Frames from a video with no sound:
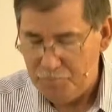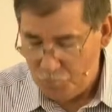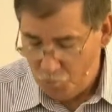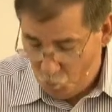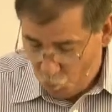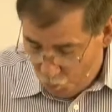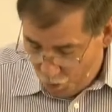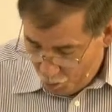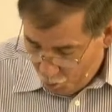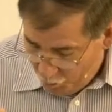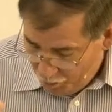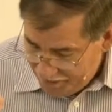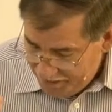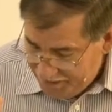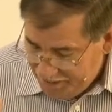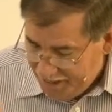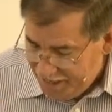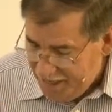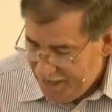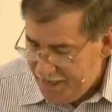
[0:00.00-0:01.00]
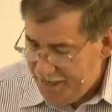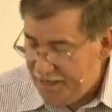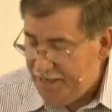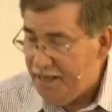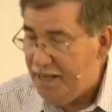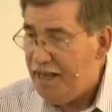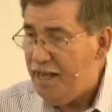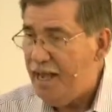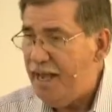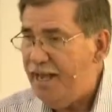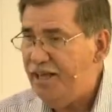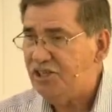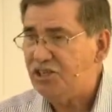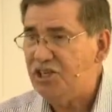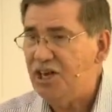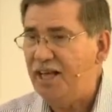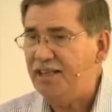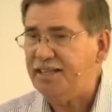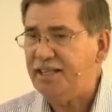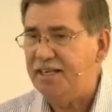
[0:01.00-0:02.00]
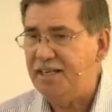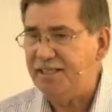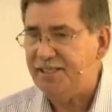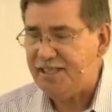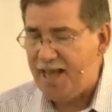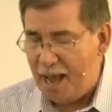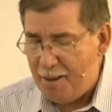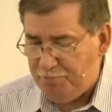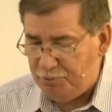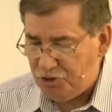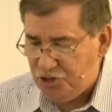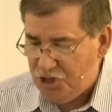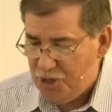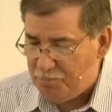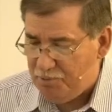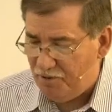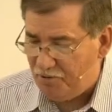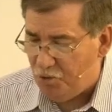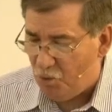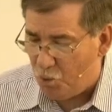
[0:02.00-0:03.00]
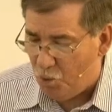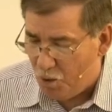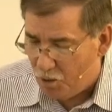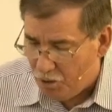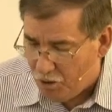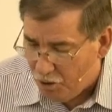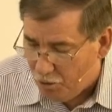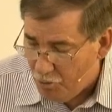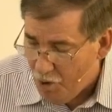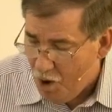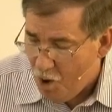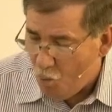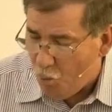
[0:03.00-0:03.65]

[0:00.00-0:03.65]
What we need is not the discipleship of the world.